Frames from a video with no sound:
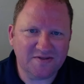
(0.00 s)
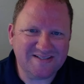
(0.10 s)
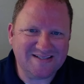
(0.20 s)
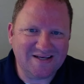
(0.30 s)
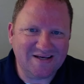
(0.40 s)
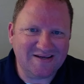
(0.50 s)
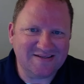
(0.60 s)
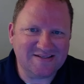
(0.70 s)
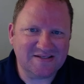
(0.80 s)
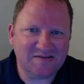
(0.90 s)
it
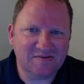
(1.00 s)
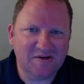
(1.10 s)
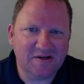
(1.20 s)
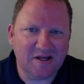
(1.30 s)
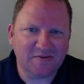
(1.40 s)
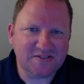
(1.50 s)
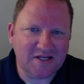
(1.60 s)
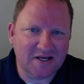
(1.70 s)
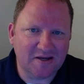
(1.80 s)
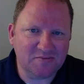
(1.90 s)
says, now it's
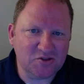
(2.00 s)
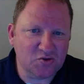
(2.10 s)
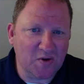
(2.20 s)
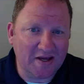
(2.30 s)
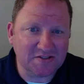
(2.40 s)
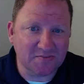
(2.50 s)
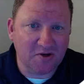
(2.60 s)
time to add some